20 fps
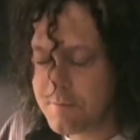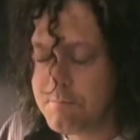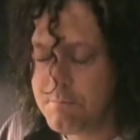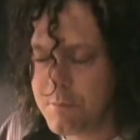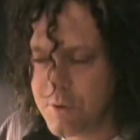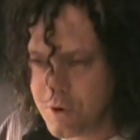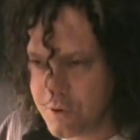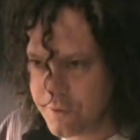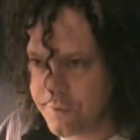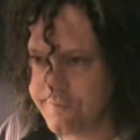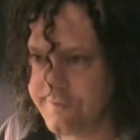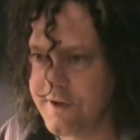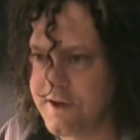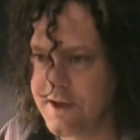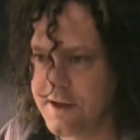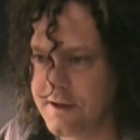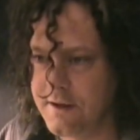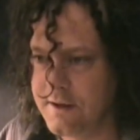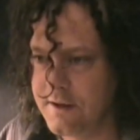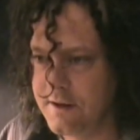
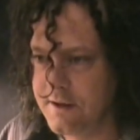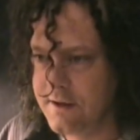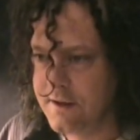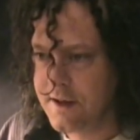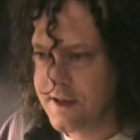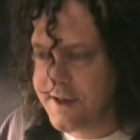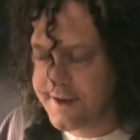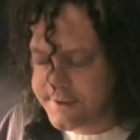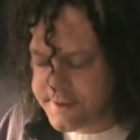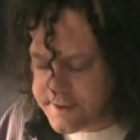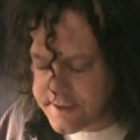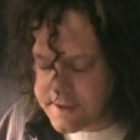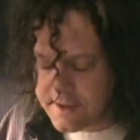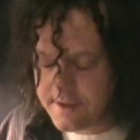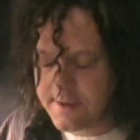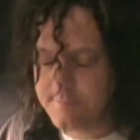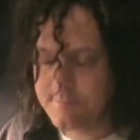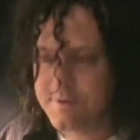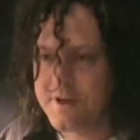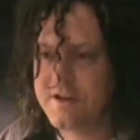moving and
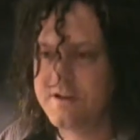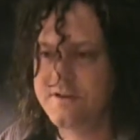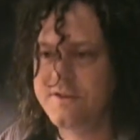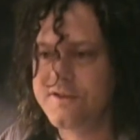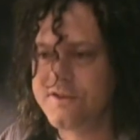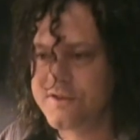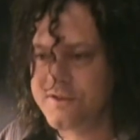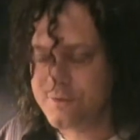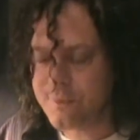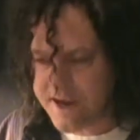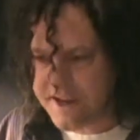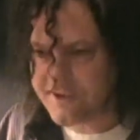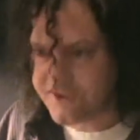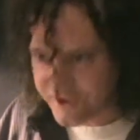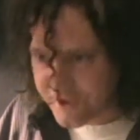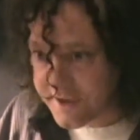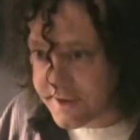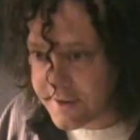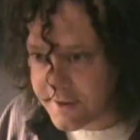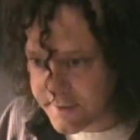keep
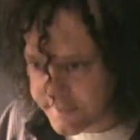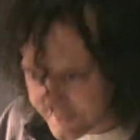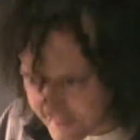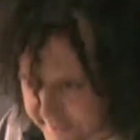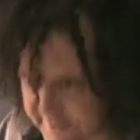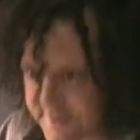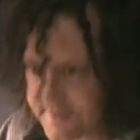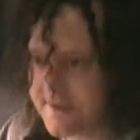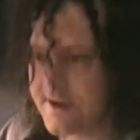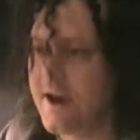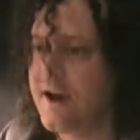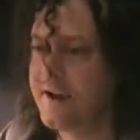stretching. That's the